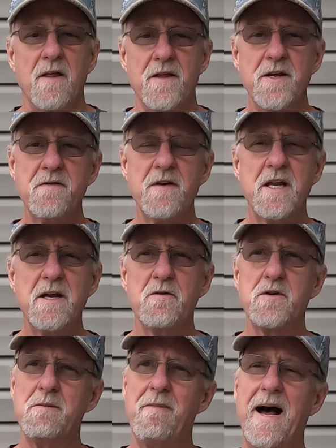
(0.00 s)
This
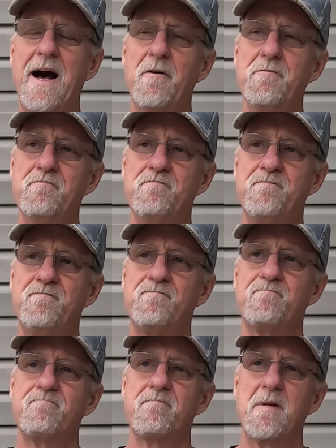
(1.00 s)
video is about
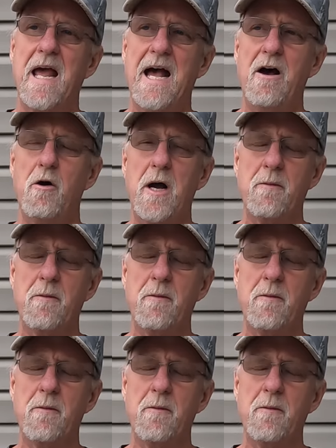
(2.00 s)
how